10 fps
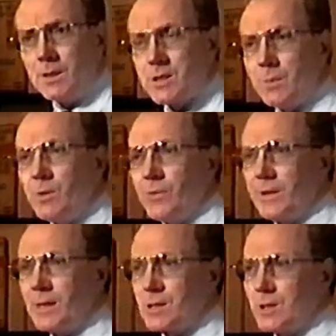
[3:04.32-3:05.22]
and some of the
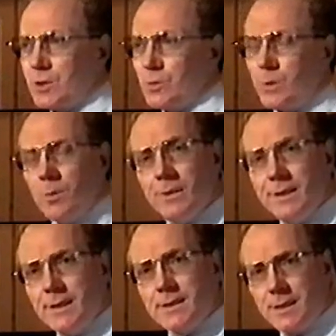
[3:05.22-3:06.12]
things that you'll probably
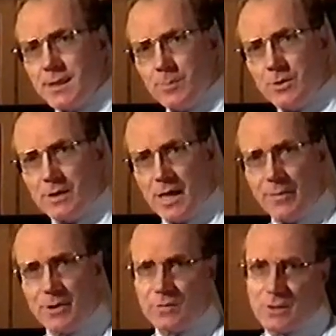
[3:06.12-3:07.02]
need to keep in your
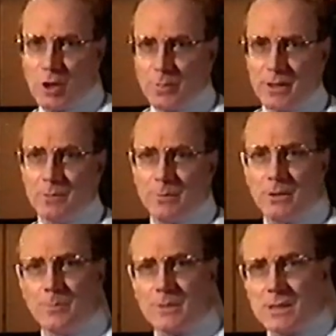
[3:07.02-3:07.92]
garage for topping up
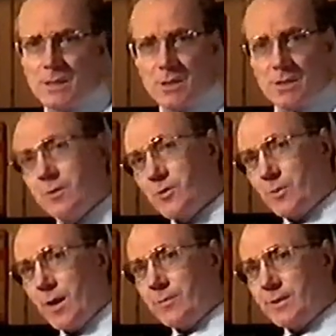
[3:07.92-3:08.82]
purposes
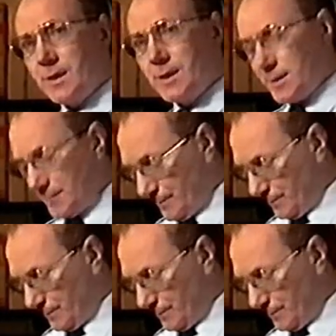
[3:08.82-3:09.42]
throughout the year.